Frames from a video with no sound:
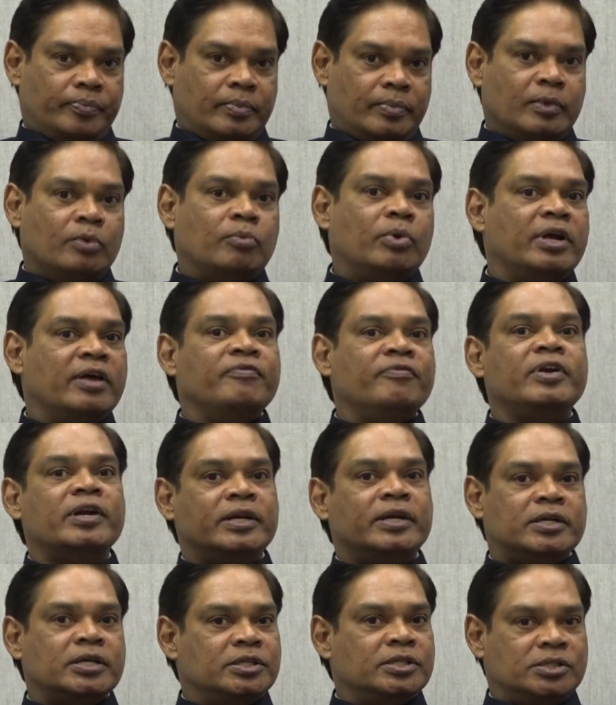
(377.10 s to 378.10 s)
whatever
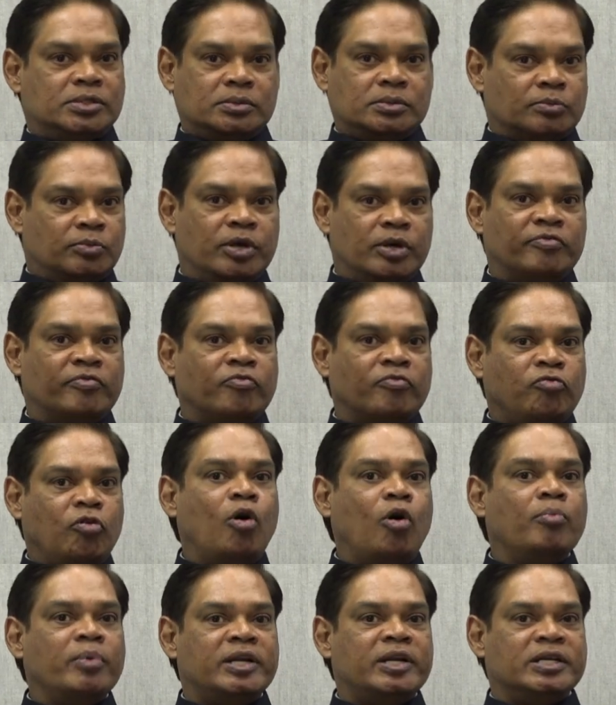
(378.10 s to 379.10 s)
it is, whatever
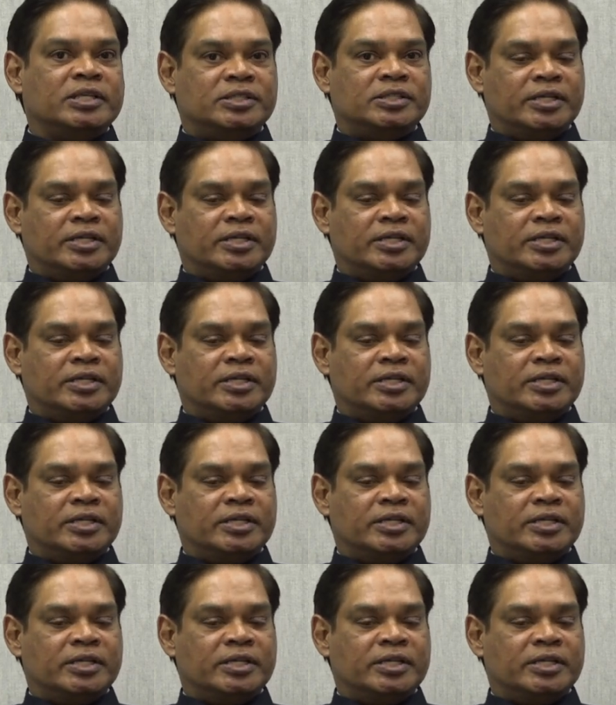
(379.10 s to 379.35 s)
form it has